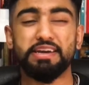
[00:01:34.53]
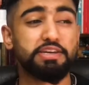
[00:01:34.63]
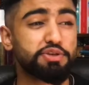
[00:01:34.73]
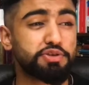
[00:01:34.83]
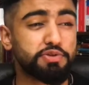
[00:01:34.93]

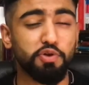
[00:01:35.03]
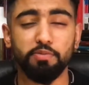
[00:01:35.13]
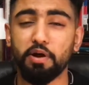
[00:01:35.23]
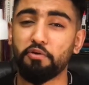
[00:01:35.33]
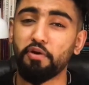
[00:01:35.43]
history is all
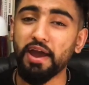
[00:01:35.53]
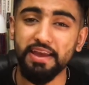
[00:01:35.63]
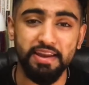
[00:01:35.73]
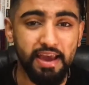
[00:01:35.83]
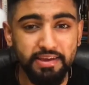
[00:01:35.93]
about
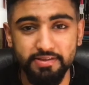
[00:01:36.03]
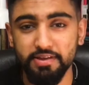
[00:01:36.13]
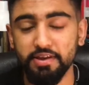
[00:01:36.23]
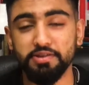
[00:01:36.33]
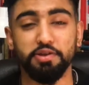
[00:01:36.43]
writing
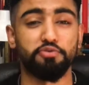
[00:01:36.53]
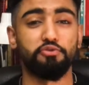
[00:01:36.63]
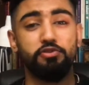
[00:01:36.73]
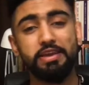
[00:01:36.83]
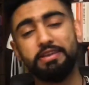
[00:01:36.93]
essays
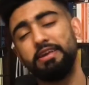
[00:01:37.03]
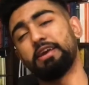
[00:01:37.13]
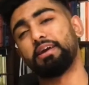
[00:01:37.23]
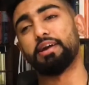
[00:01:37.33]
and reading,